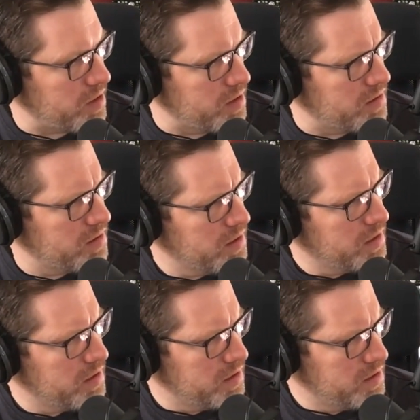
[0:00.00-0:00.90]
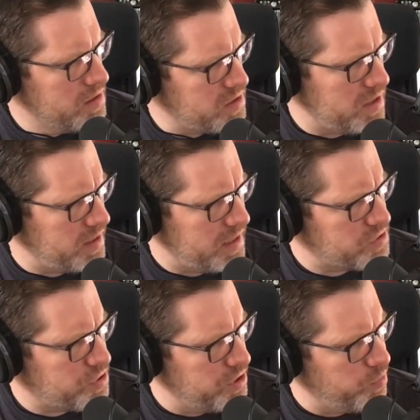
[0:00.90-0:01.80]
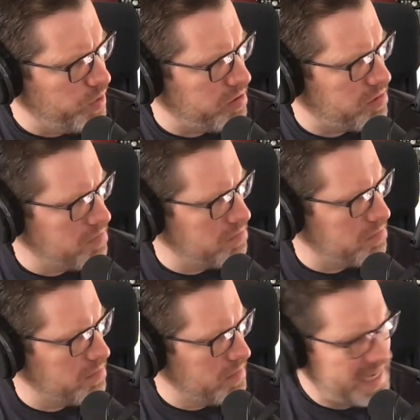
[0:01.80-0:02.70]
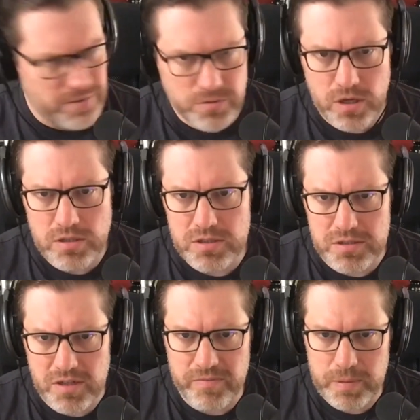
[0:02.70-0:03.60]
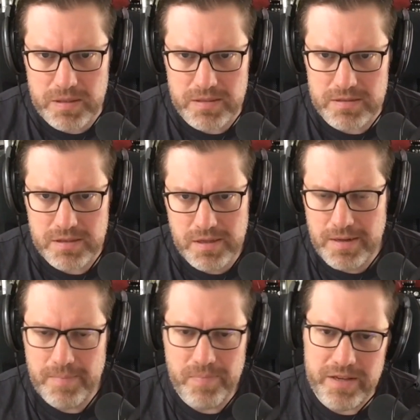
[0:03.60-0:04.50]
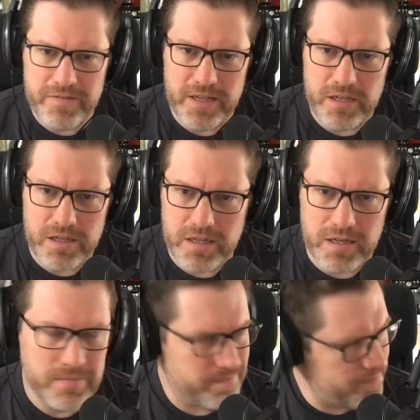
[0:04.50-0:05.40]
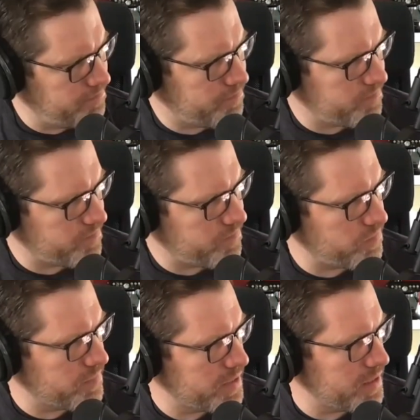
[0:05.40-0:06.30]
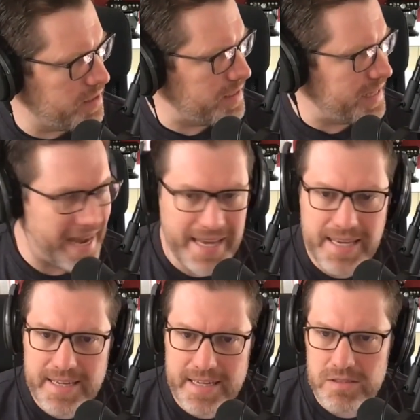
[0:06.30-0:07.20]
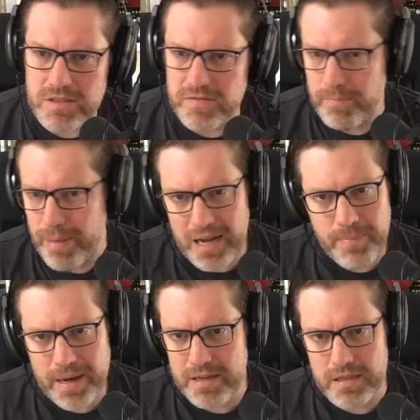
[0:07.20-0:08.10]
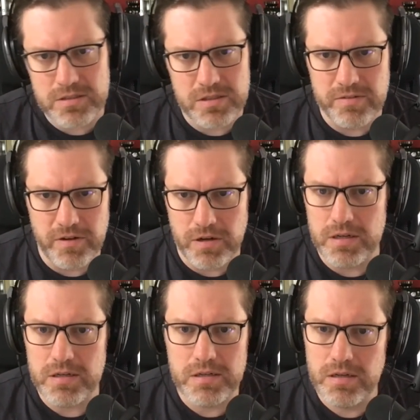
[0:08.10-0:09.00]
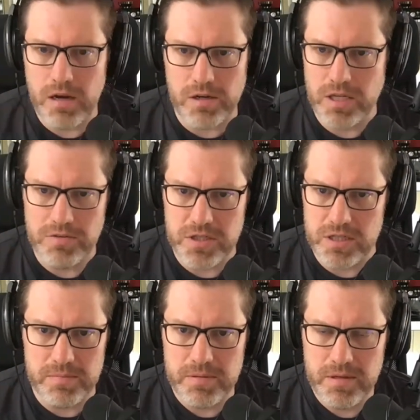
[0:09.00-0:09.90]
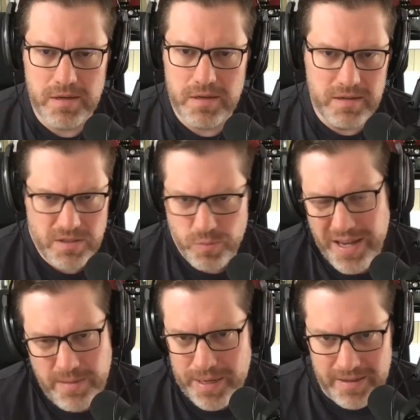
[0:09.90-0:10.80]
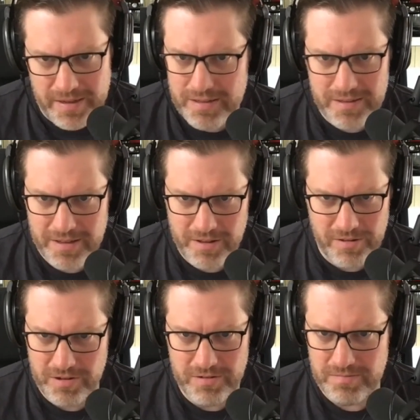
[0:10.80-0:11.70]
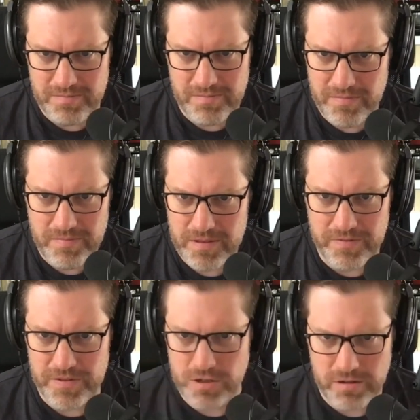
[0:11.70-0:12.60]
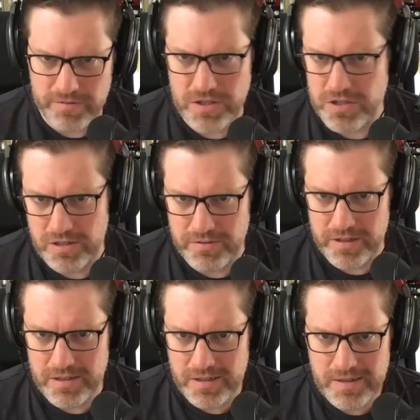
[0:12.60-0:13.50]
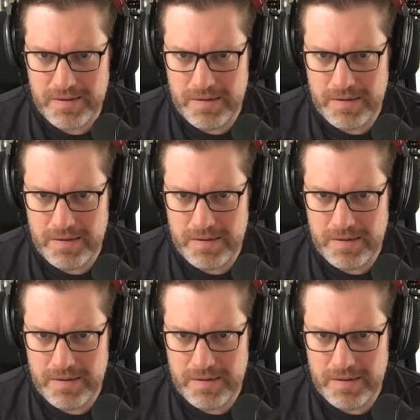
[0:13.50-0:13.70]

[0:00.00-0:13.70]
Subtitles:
And I think certainly that's true with the outdoors stuff, because if you look at like the hiking stuff and backpacking stuff on YouTube, it's way bigger than the photography genre.